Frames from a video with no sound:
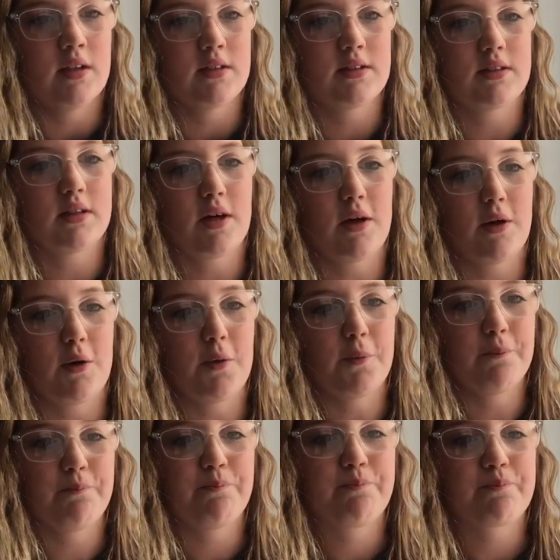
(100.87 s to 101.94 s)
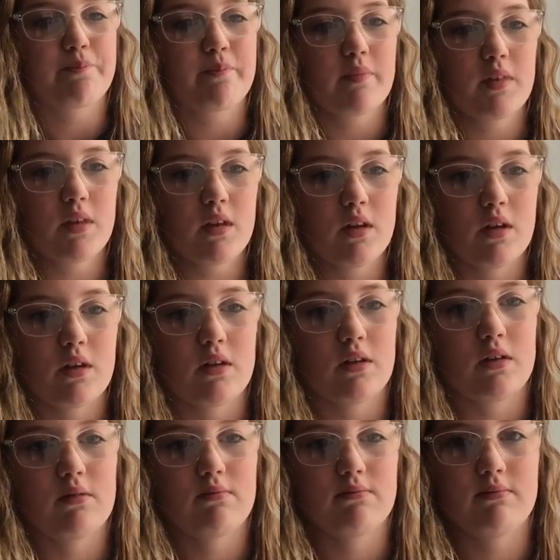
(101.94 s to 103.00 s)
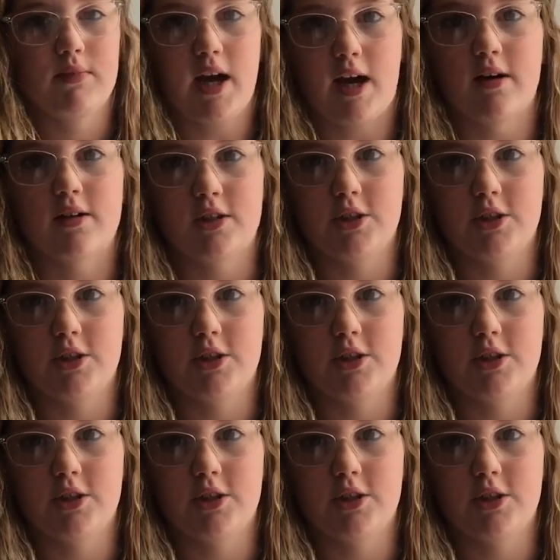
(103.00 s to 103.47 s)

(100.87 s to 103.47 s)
So yeah,